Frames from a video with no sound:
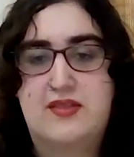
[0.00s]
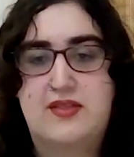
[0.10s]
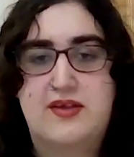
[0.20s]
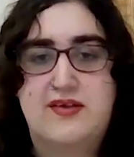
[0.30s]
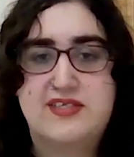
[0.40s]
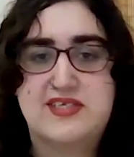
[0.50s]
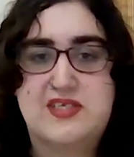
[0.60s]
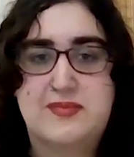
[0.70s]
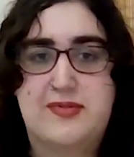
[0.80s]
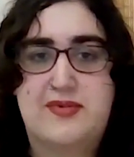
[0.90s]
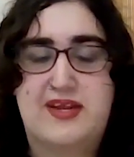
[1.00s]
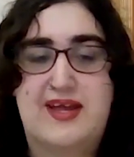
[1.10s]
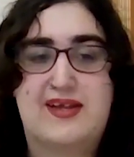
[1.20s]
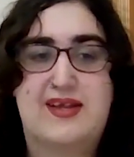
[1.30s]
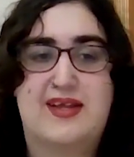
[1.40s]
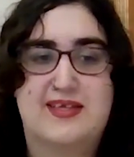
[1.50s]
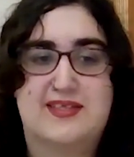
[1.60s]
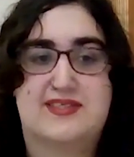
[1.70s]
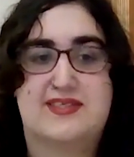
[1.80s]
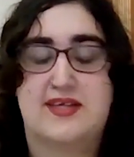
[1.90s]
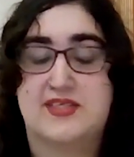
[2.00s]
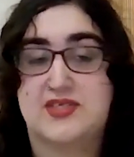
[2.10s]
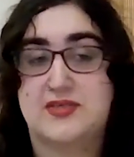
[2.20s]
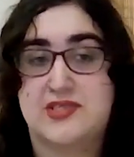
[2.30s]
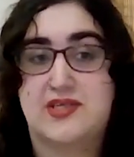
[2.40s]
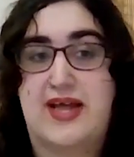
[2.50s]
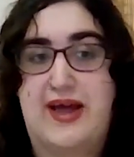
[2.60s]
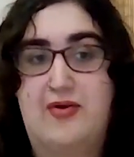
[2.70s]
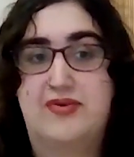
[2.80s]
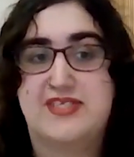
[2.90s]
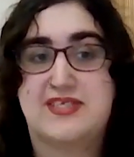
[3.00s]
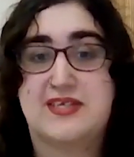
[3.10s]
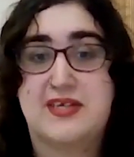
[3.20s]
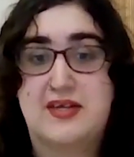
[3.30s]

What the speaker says: The Guekguezian demoniac is a social out